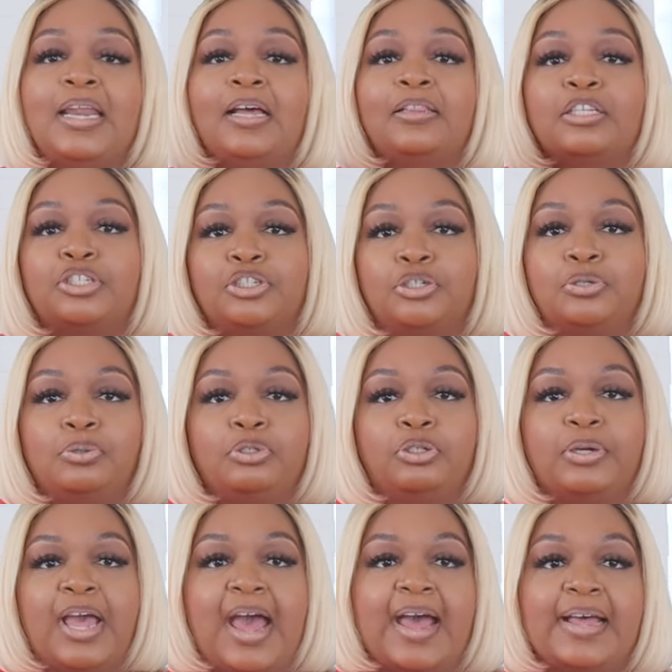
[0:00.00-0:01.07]
Now, the shoes,
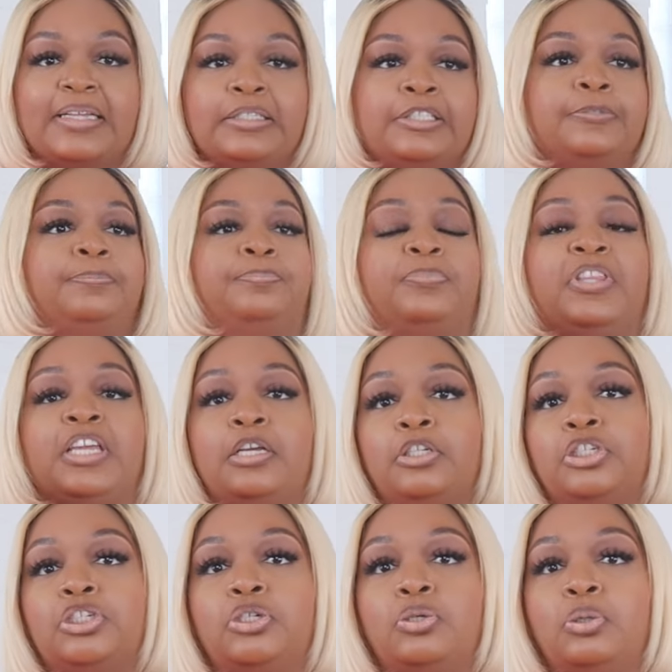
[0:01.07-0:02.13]
you guys,
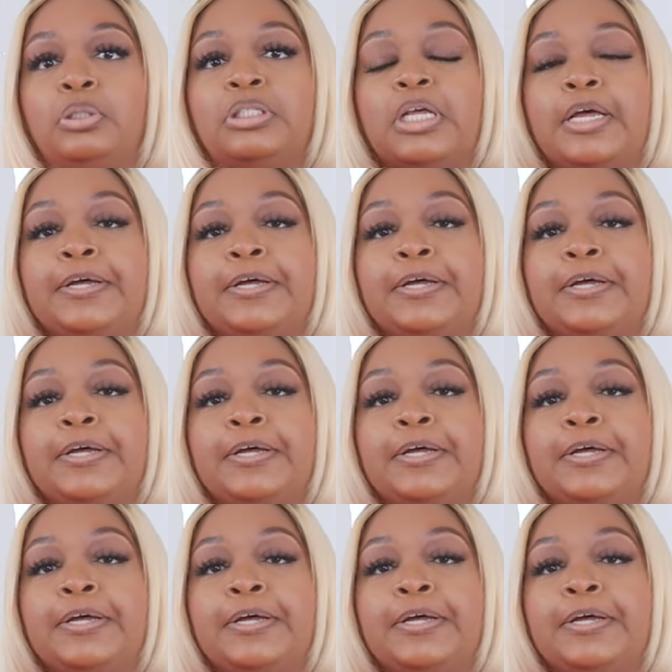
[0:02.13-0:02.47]
these shoes,